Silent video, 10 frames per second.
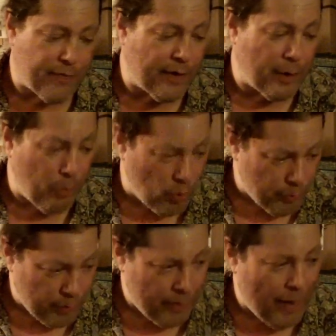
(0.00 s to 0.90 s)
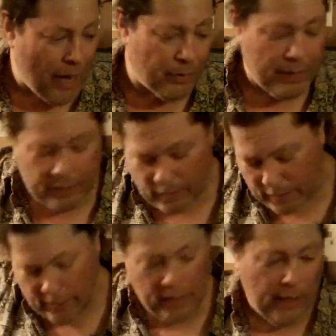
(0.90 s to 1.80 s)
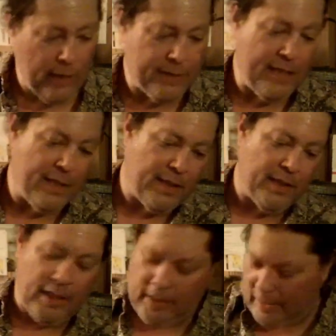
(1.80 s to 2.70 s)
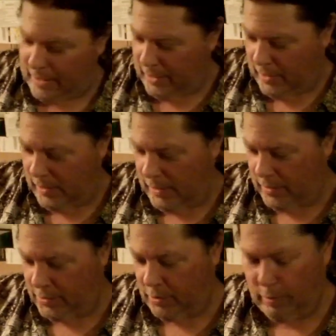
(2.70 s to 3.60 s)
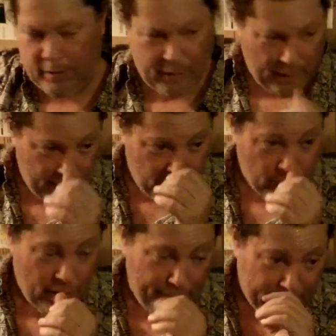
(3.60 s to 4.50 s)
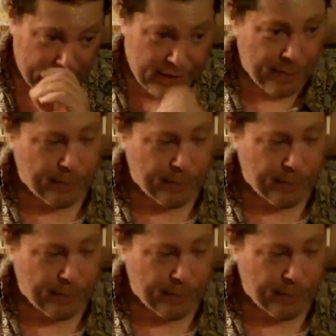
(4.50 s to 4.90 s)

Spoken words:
fingerboard, rebound it, tinted the clear so it shows up. But this is a